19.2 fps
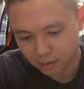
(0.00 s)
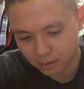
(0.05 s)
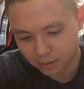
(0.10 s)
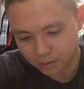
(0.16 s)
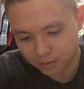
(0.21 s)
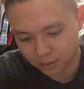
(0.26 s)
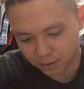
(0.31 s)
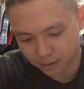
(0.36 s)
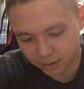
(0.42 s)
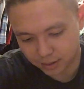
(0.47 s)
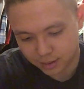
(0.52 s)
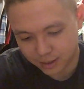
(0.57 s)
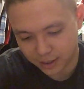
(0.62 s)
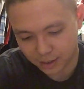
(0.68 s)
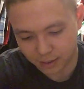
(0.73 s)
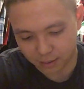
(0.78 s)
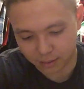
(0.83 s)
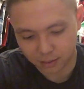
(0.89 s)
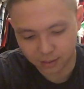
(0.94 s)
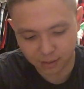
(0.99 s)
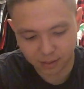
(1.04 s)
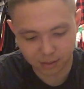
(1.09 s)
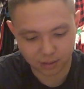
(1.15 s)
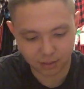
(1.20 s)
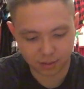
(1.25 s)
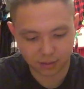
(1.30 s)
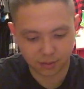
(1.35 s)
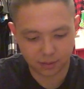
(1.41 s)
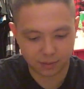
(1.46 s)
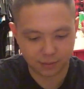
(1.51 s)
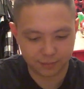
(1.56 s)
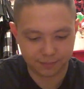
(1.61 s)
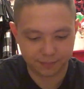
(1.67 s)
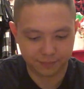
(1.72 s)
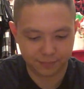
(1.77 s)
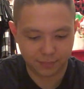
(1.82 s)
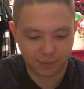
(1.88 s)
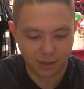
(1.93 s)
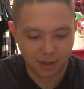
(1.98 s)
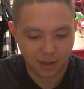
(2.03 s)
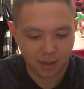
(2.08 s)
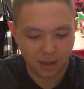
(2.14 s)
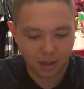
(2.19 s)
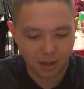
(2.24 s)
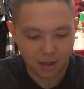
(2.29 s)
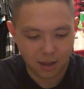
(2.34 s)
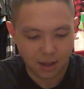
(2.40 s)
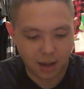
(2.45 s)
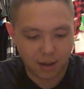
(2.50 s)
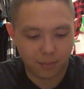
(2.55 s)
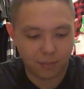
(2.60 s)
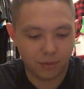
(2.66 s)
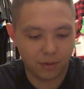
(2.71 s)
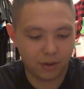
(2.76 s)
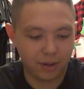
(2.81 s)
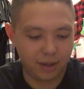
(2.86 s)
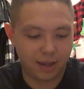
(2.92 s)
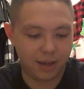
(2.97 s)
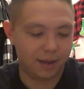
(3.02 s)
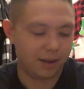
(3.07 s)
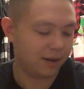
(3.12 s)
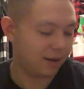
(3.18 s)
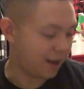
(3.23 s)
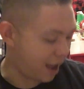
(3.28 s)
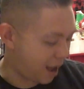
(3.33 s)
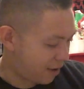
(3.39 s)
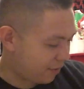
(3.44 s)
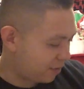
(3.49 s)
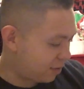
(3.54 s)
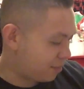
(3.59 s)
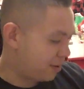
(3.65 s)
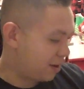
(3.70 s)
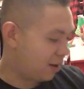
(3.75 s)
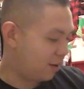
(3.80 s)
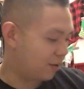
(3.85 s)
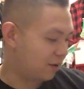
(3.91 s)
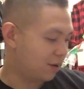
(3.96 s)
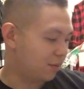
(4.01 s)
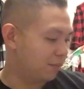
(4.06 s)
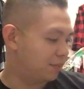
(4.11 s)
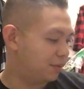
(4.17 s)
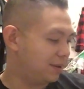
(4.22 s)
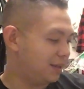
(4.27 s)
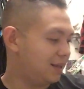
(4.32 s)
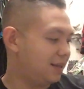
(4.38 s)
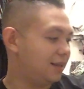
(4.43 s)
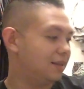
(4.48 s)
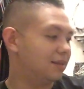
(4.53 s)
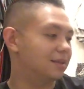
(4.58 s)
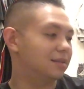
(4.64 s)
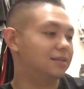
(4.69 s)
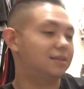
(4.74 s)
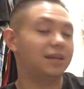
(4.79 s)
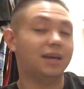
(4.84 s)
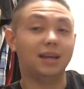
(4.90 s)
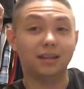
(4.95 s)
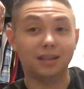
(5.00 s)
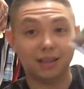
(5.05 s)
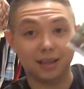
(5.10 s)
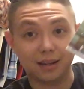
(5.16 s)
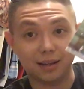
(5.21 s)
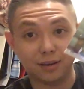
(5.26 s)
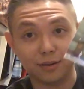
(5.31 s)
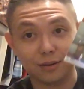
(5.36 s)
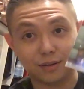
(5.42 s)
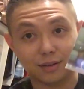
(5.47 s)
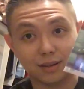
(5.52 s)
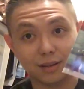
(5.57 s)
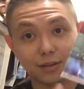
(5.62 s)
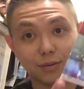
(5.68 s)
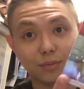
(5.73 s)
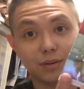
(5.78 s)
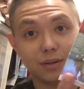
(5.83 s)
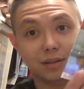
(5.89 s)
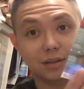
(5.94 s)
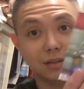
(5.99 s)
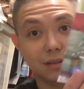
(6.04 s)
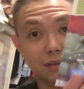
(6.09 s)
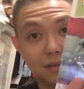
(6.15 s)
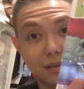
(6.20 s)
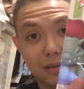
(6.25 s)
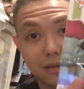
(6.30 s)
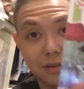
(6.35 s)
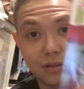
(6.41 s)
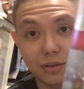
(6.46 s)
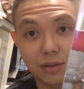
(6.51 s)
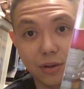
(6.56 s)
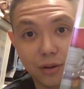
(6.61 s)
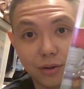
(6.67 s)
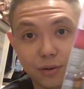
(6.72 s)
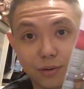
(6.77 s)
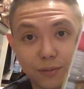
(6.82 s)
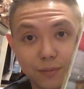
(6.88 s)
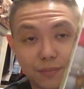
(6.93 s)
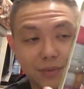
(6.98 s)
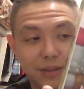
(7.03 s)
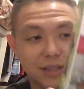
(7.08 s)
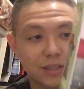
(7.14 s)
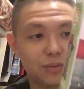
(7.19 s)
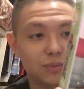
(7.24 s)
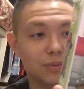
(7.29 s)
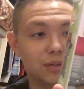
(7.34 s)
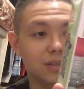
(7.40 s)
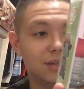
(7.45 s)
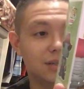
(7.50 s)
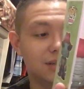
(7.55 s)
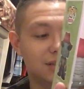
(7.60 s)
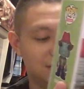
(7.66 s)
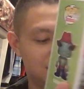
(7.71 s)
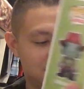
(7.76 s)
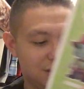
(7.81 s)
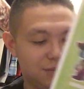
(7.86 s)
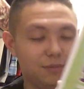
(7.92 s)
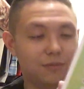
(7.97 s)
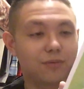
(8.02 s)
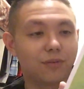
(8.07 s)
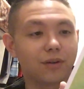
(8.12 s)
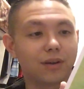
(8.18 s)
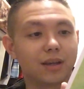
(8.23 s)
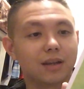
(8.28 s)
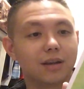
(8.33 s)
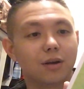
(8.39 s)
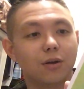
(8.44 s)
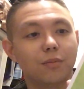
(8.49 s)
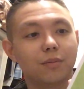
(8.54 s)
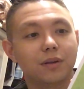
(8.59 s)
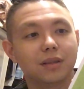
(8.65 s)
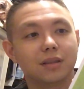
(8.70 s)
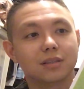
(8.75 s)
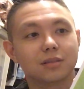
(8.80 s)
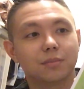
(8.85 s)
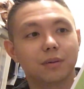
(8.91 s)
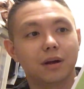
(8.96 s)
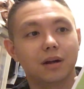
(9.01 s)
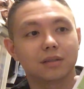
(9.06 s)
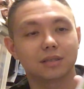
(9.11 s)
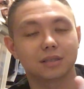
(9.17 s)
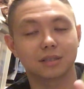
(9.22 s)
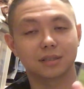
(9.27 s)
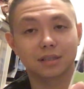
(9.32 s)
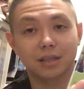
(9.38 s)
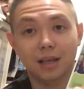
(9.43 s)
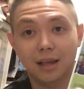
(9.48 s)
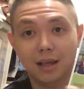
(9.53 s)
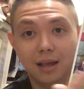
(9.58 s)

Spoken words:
so let's take a look. I'm really avid about completing this set and getting all the other ones, so this one, just before I get into opening this box, is